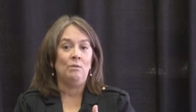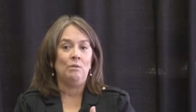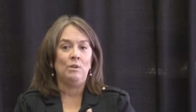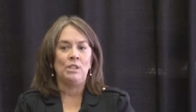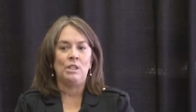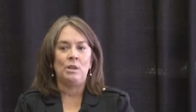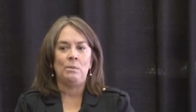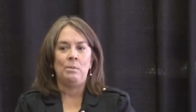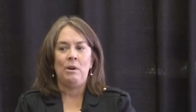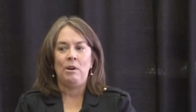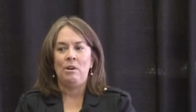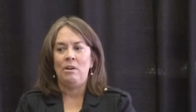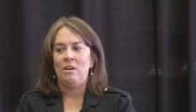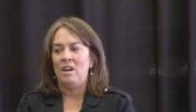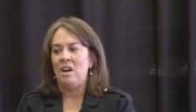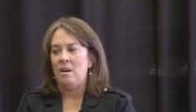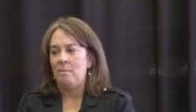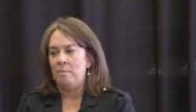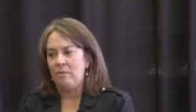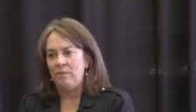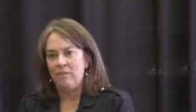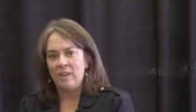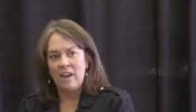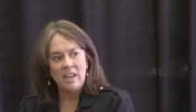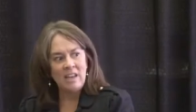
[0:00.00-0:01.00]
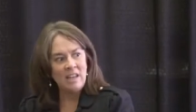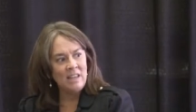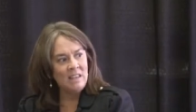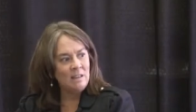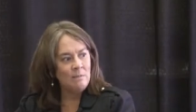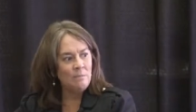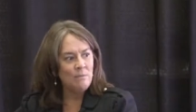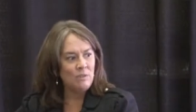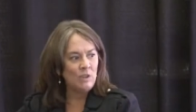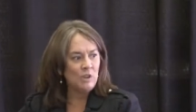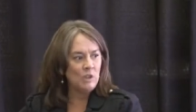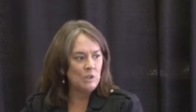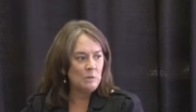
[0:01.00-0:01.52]
was their parent not providing
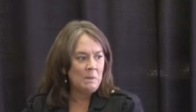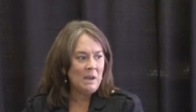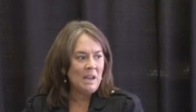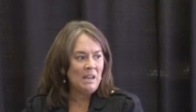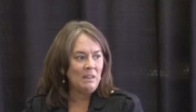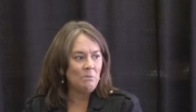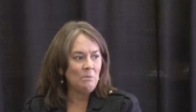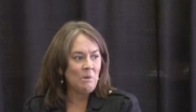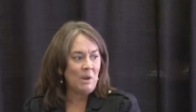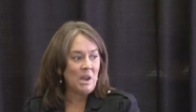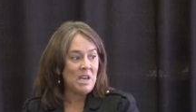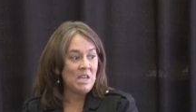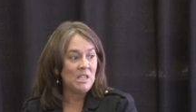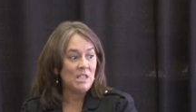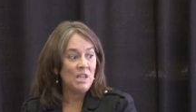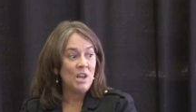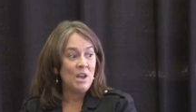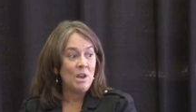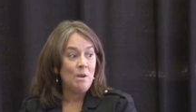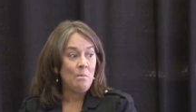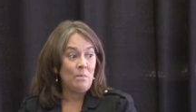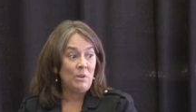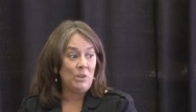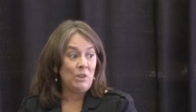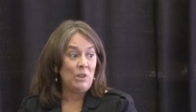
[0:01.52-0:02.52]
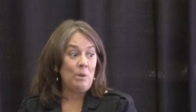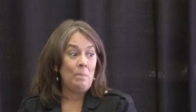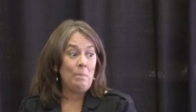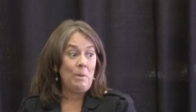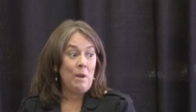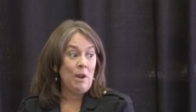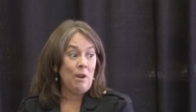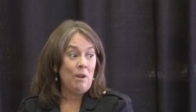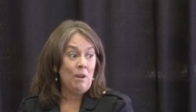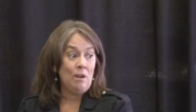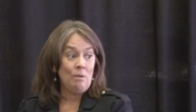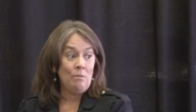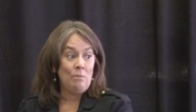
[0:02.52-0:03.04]
them with those pathways, but their
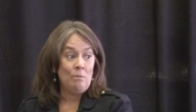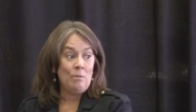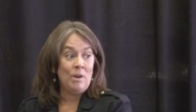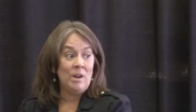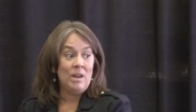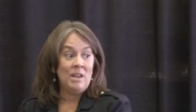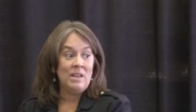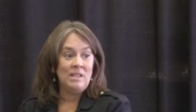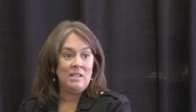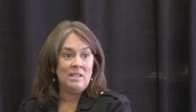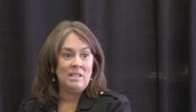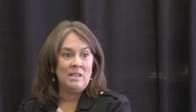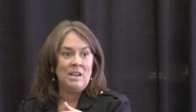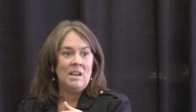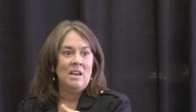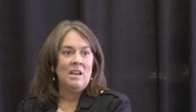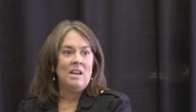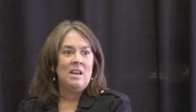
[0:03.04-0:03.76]
parent was,